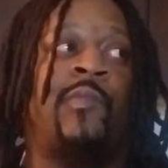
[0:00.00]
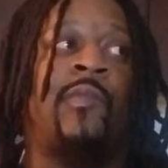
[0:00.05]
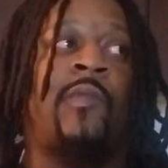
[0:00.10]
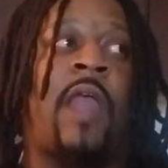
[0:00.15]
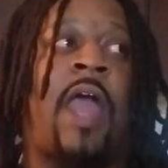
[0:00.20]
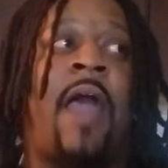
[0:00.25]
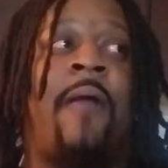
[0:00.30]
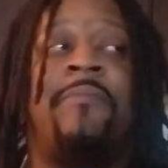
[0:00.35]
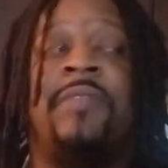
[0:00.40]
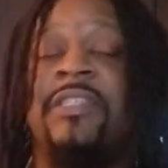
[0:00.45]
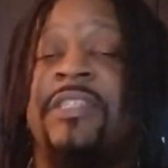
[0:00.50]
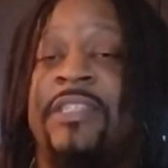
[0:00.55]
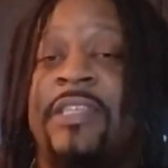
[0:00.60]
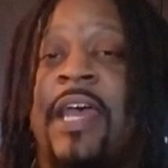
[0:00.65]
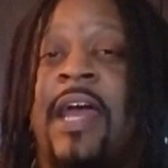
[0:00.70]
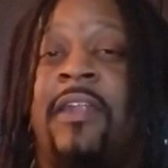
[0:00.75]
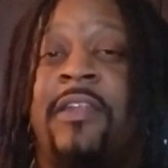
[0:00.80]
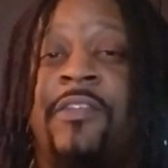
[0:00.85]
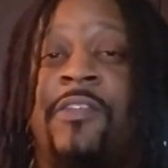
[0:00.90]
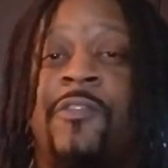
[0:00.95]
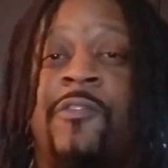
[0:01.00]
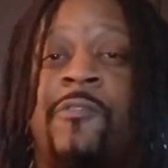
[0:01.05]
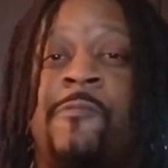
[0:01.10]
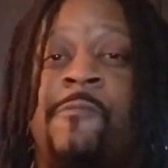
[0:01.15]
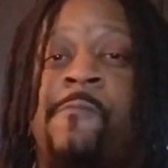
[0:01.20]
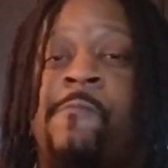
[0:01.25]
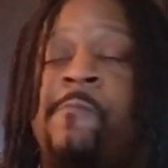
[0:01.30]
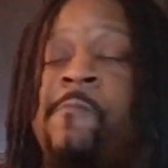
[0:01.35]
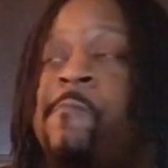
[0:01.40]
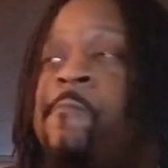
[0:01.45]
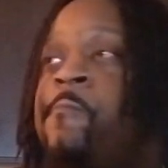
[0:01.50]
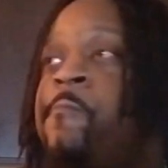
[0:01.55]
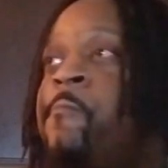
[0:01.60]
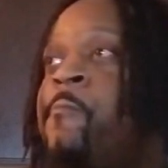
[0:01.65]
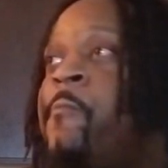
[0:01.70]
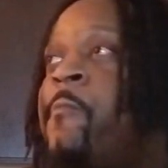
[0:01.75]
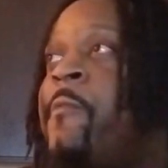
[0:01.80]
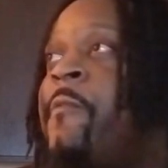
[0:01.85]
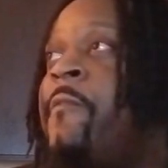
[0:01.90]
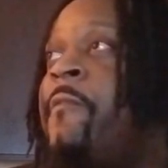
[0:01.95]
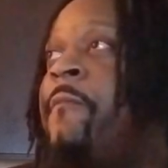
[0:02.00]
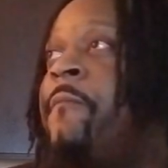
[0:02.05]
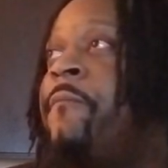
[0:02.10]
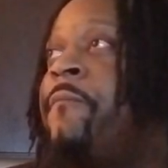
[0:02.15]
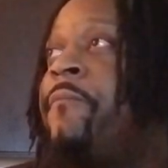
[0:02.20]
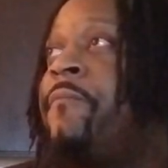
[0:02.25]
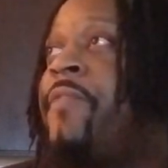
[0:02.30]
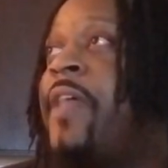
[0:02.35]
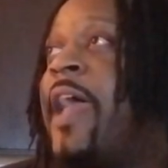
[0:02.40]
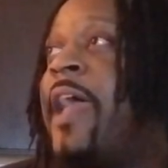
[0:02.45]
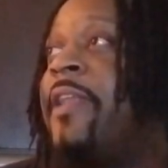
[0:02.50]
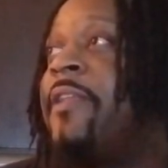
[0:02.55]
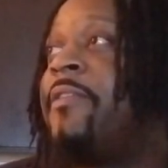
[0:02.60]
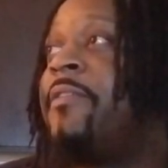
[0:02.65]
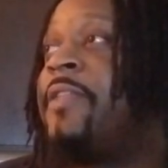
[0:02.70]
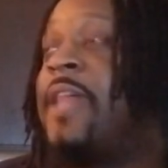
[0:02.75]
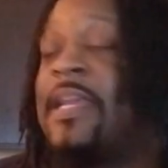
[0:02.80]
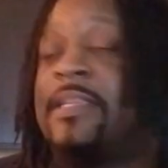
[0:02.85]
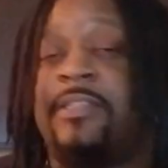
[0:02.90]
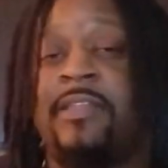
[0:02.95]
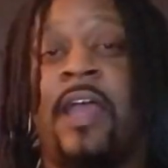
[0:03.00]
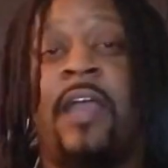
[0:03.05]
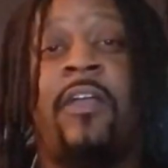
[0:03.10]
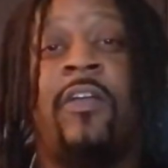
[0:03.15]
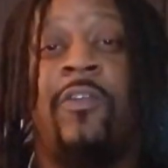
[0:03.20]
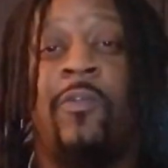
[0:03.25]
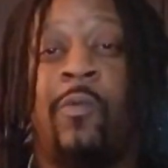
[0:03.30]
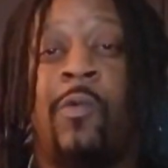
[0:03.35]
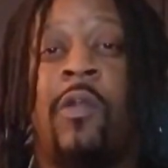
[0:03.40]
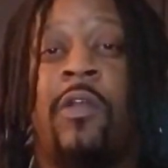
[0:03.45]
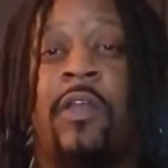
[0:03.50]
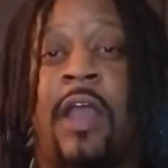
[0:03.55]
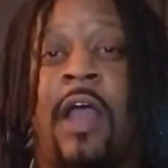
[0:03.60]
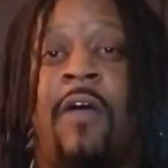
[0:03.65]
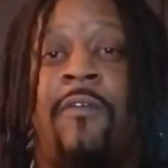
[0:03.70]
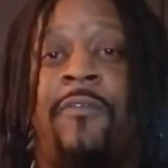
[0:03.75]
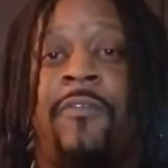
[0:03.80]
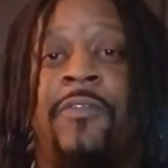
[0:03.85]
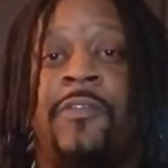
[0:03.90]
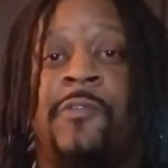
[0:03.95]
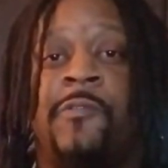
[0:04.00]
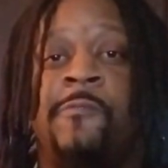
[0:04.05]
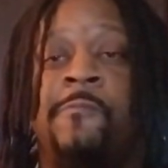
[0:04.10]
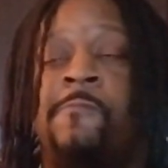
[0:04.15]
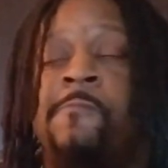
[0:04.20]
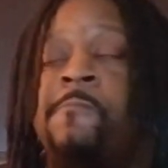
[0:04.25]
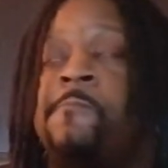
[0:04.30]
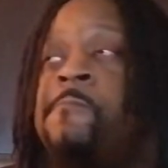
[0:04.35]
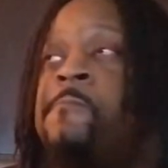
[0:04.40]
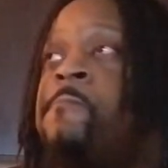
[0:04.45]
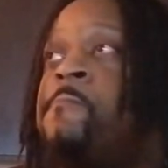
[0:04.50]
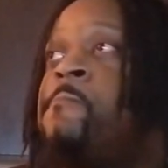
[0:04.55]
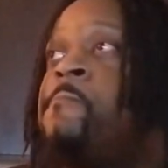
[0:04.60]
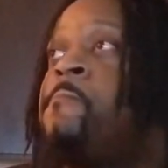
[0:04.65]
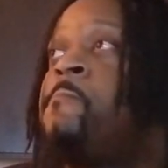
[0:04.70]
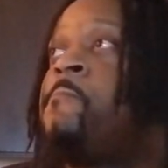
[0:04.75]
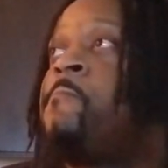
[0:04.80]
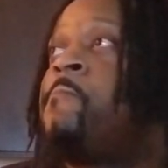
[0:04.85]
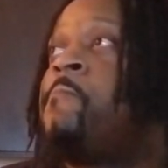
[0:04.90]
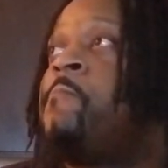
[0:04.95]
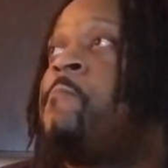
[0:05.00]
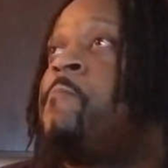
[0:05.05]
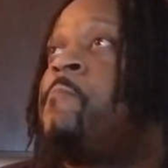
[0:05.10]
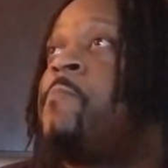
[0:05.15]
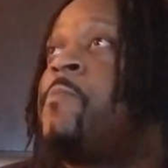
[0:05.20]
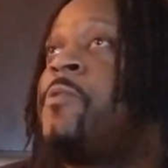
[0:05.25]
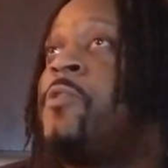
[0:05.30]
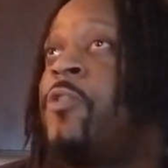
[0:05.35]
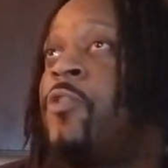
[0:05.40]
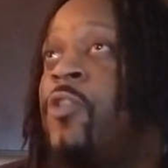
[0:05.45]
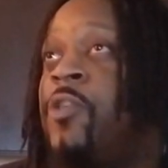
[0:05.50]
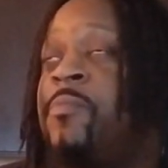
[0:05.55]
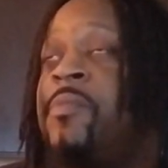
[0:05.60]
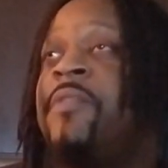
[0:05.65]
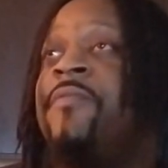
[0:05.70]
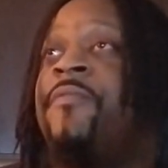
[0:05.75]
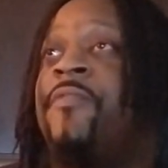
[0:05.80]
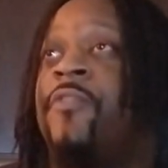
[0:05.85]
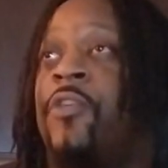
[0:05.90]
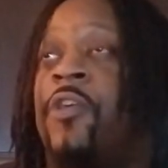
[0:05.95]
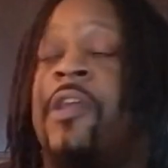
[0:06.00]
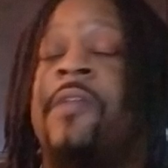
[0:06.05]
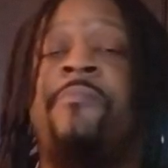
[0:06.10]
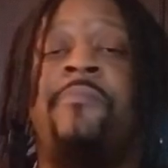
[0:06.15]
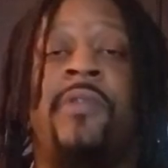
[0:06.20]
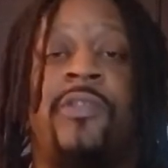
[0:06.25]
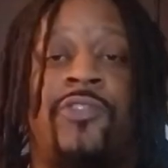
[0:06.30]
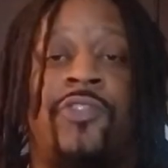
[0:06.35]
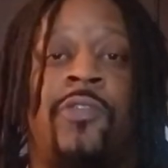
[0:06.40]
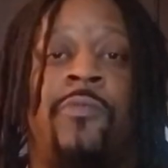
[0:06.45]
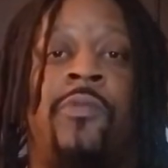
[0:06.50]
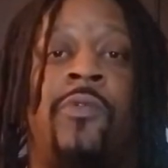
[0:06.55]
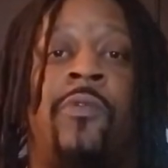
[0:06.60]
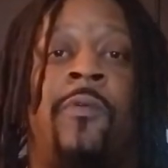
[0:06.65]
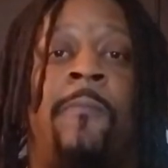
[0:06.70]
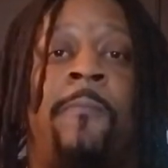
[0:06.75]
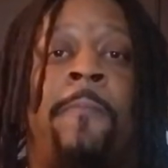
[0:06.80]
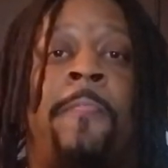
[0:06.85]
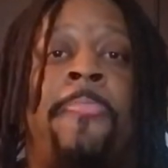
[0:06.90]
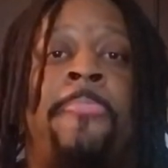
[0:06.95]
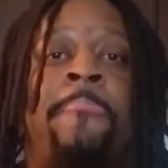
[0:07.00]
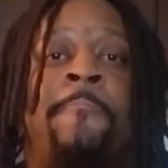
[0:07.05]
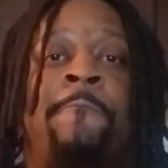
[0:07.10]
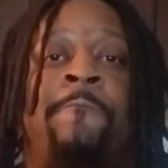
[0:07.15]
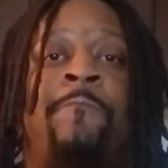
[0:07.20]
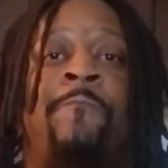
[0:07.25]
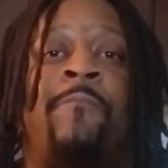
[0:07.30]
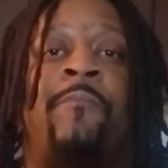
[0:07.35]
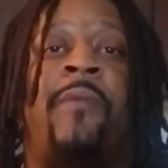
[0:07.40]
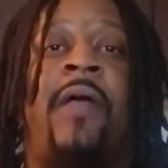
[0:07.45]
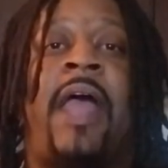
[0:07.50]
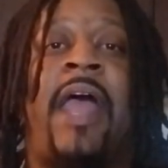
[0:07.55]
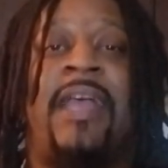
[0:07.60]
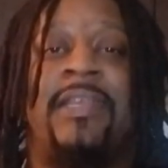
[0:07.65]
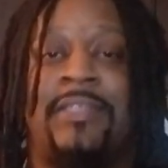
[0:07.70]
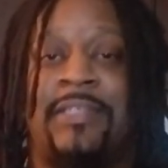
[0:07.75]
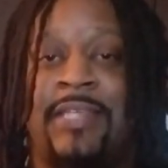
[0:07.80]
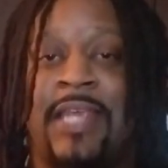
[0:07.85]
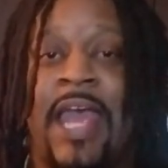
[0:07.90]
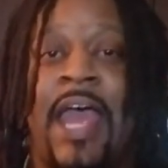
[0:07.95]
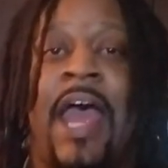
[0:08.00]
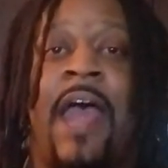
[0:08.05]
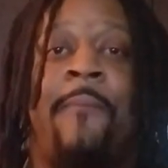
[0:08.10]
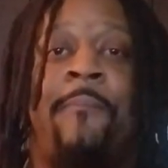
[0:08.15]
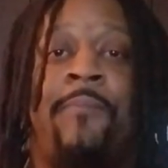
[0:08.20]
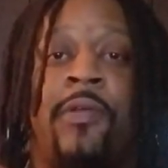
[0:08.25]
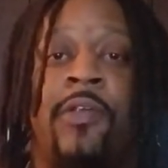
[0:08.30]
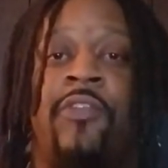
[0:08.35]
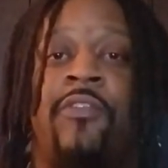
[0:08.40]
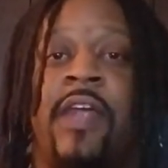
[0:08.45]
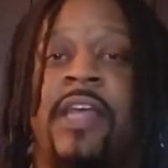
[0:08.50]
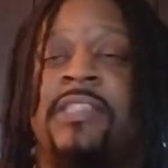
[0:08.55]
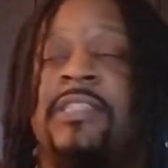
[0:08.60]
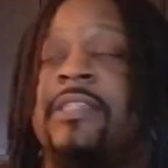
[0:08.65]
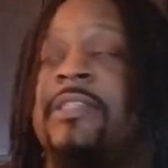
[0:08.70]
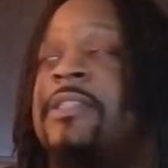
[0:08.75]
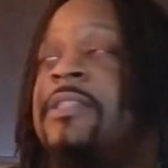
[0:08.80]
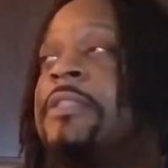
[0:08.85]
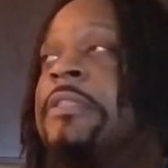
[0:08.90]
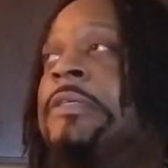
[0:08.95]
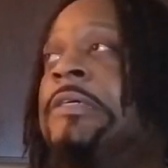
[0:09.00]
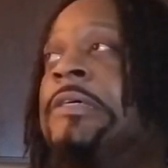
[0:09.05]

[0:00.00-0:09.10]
I'm just telling you that that's not going to work out for you. You're going to be very miserable as time progresses.